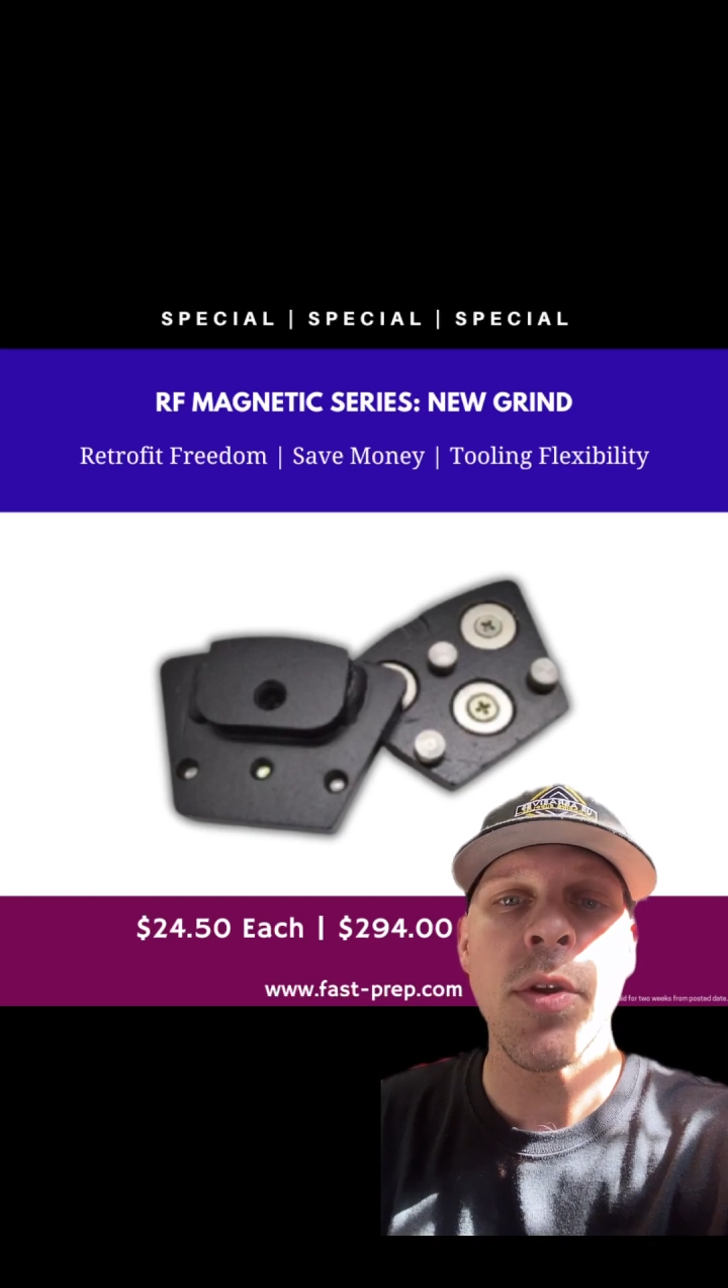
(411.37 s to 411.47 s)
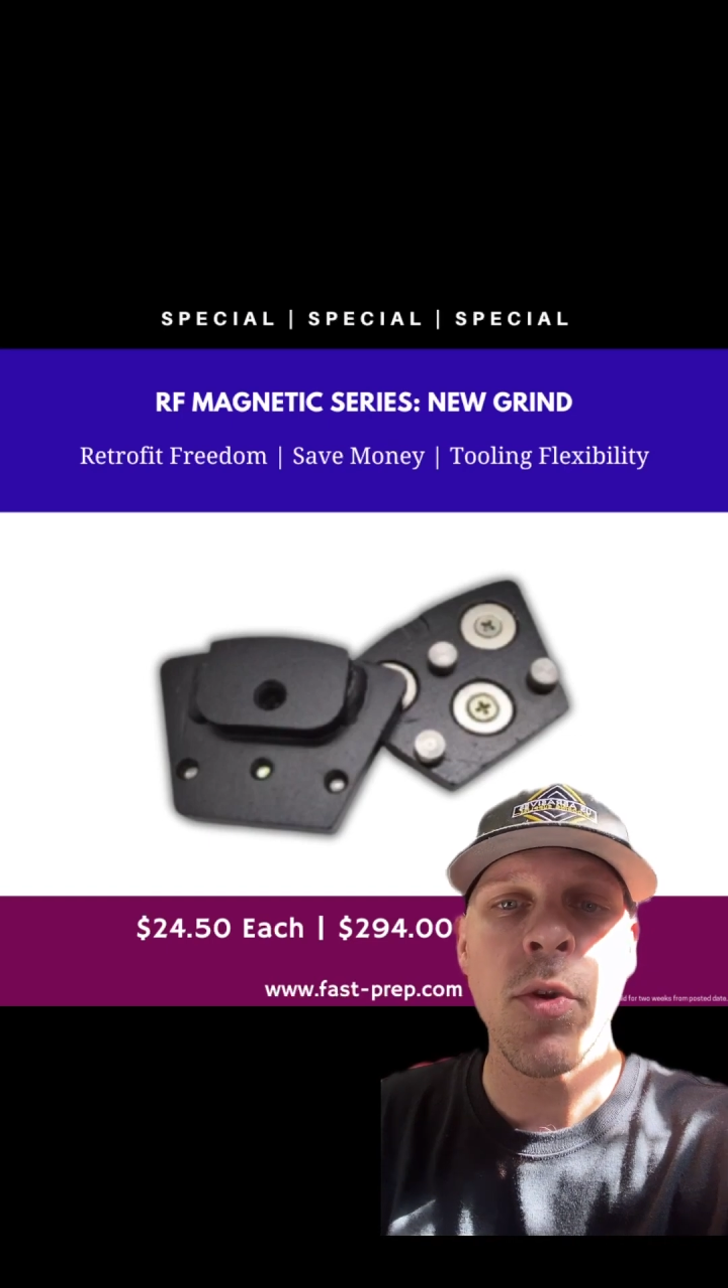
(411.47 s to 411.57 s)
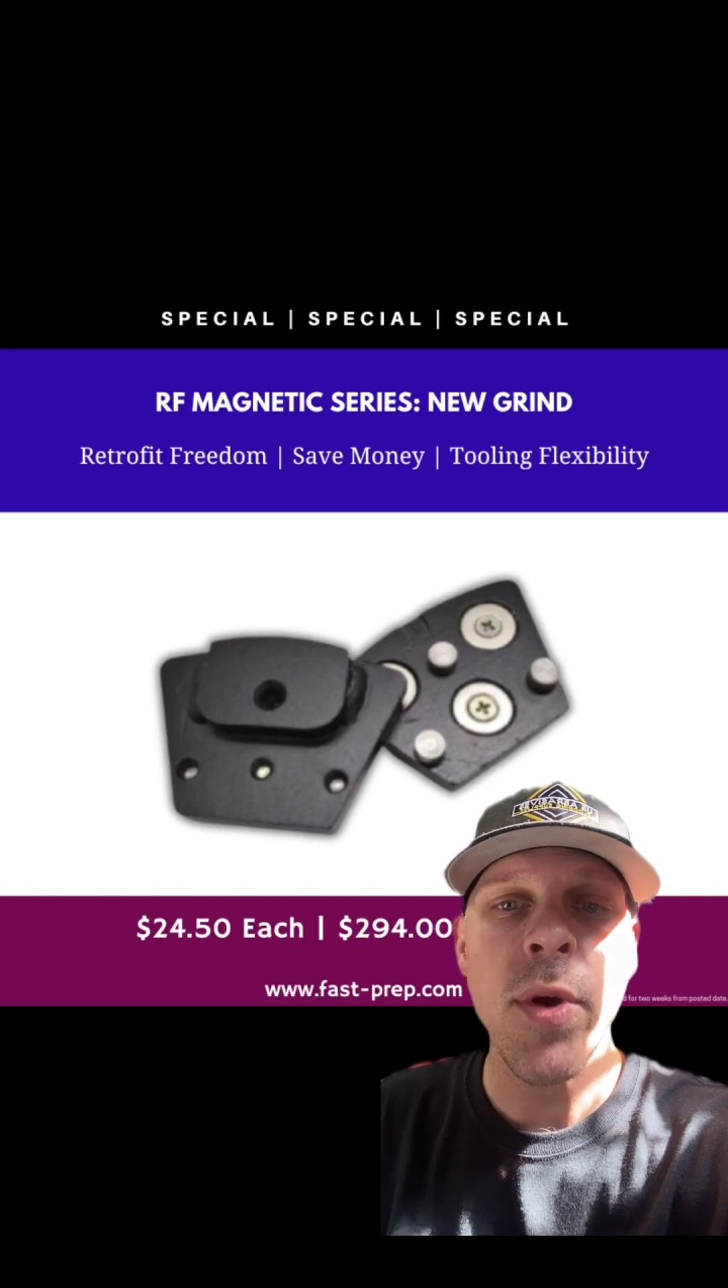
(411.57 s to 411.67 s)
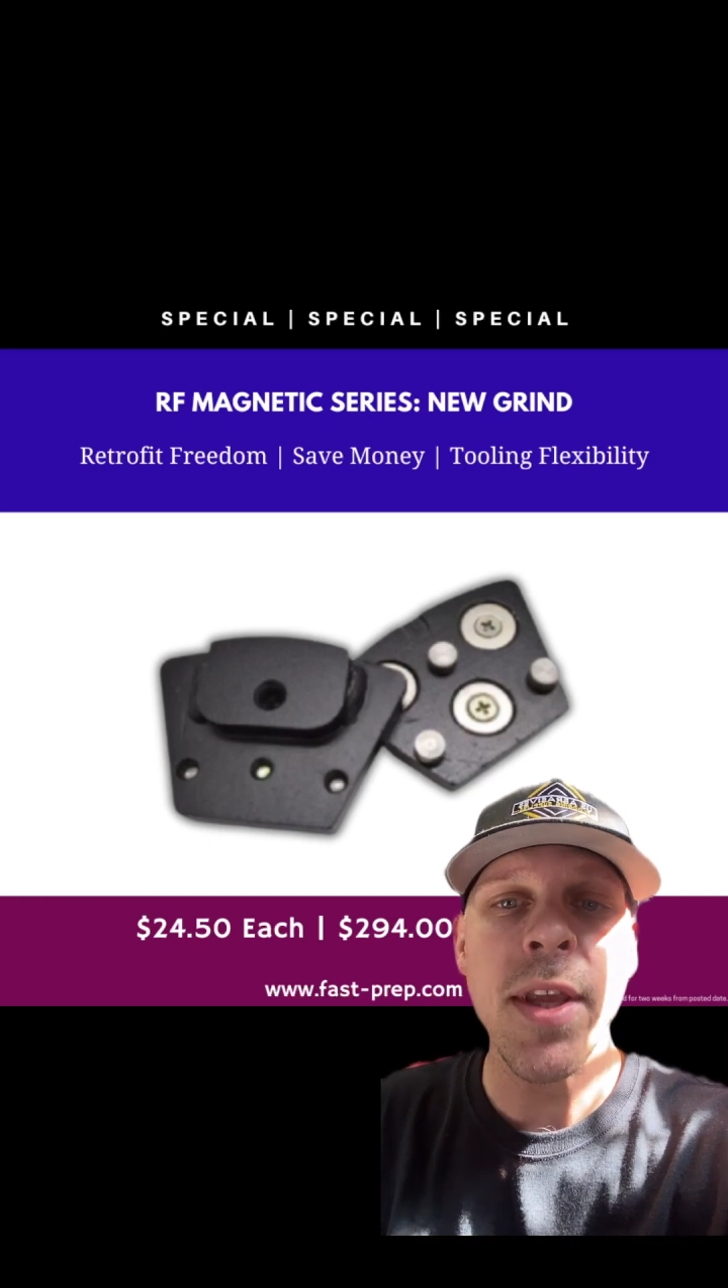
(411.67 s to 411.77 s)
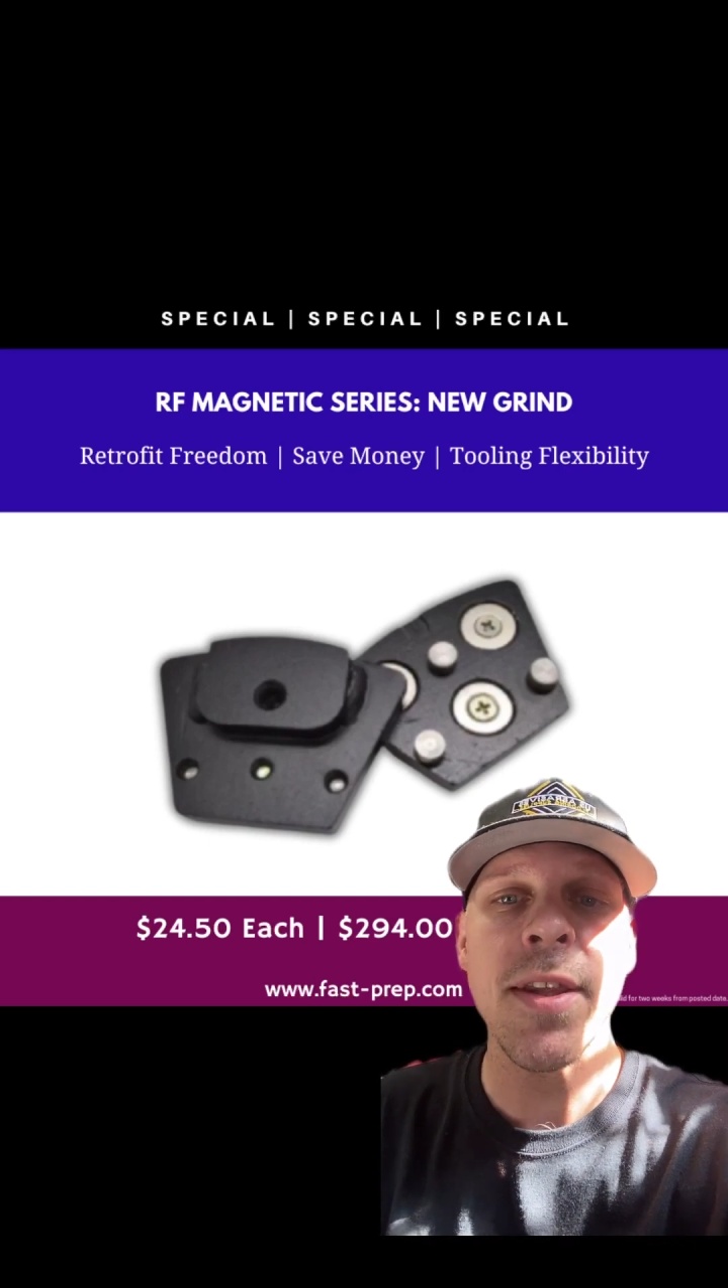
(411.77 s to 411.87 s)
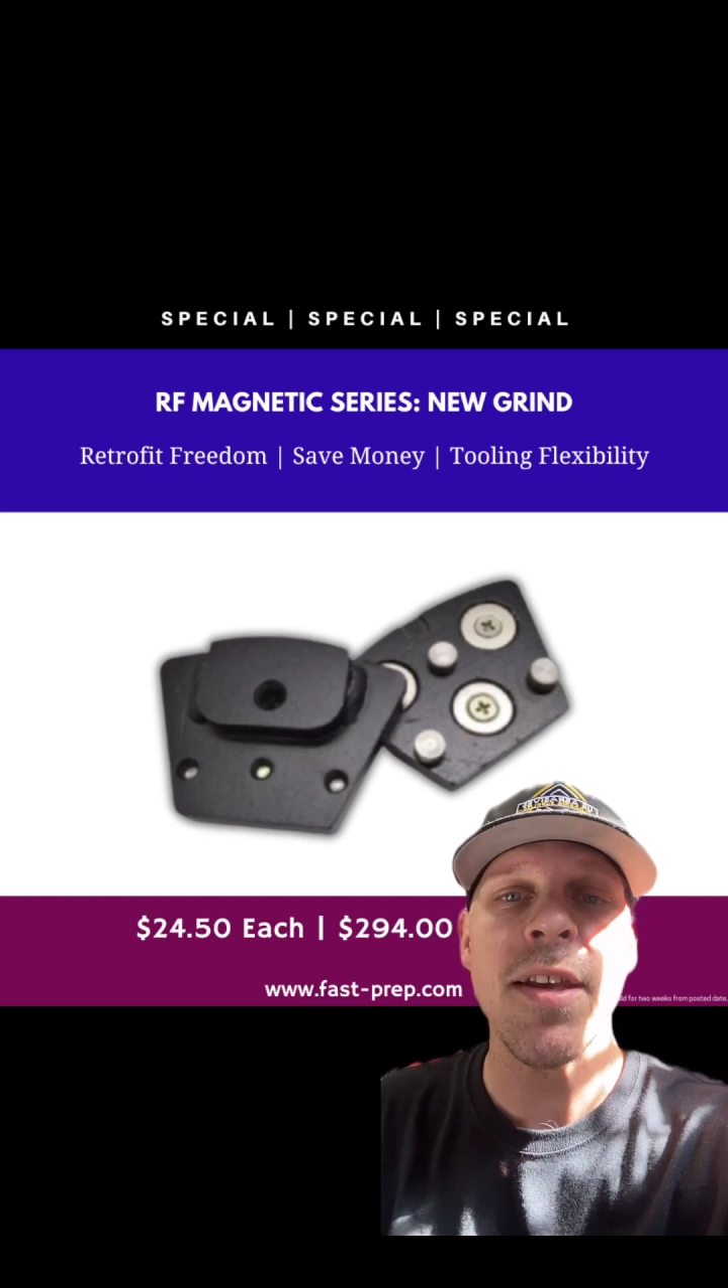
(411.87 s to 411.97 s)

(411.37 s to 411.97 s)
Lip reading: doing